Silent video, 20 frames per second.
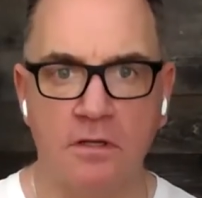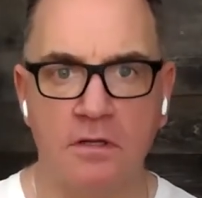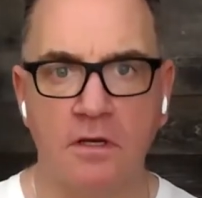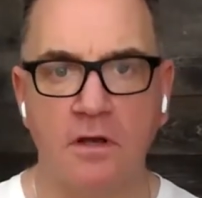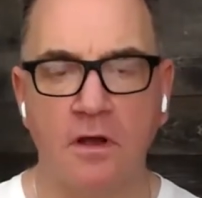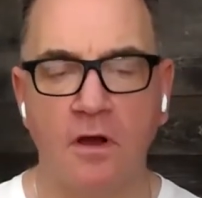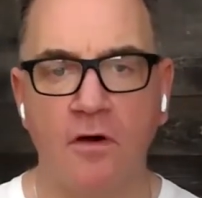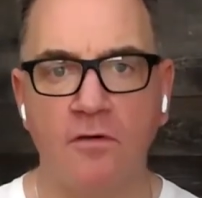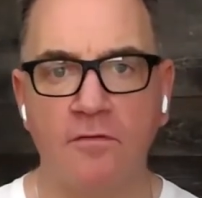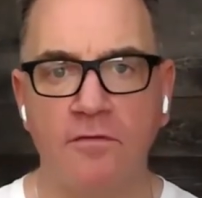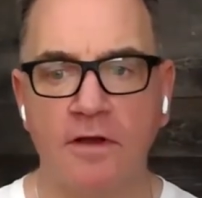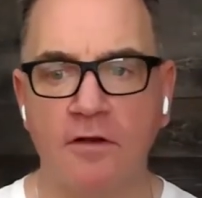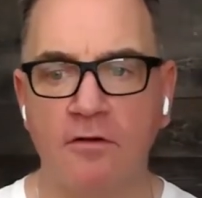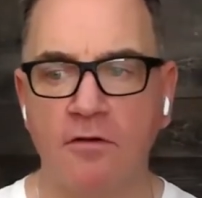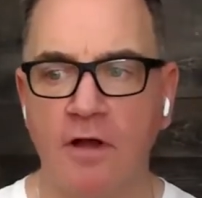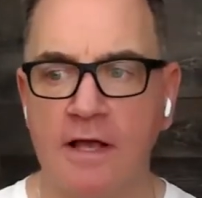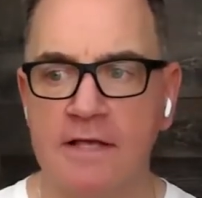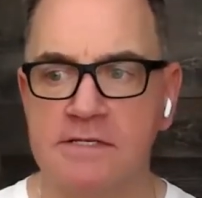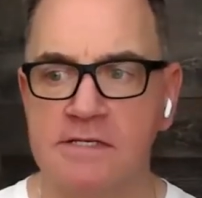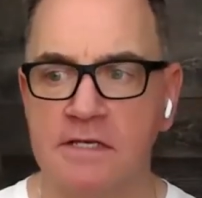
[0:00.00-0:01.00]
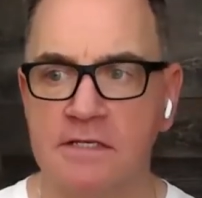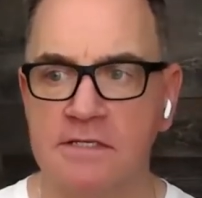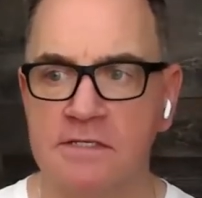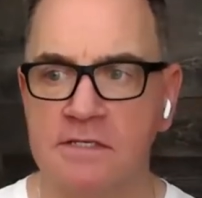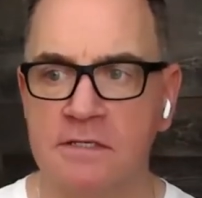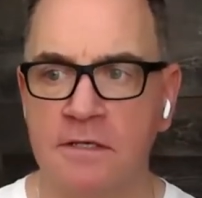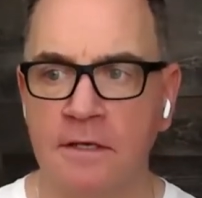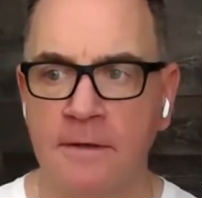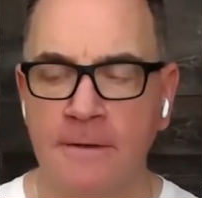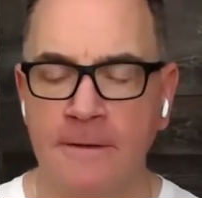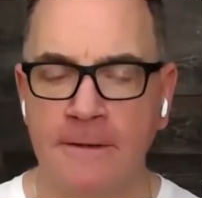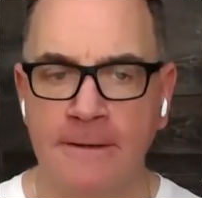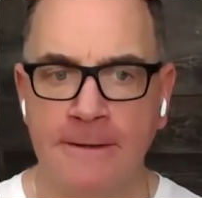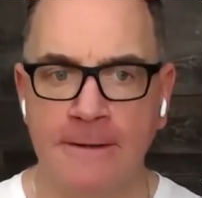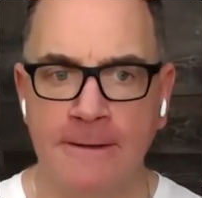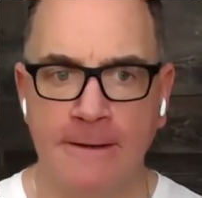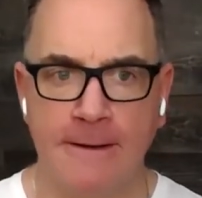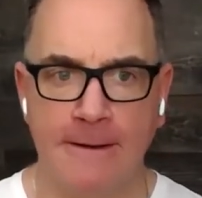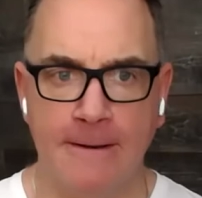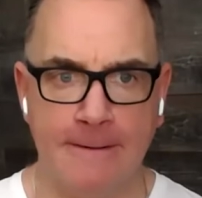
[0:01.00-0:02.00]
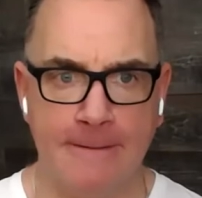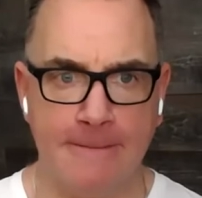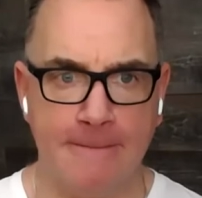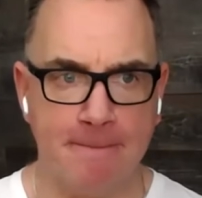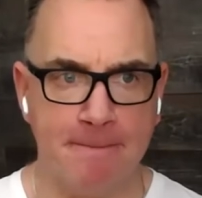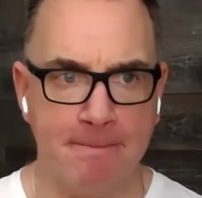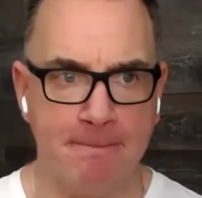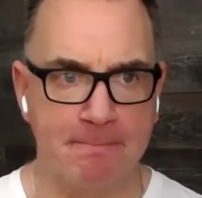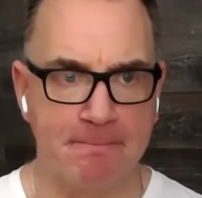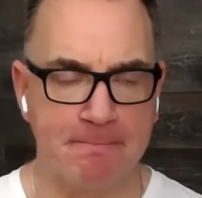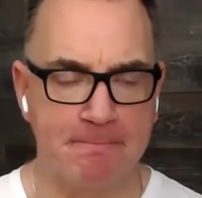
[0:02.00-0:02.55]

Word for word: the COVID crisis. Um,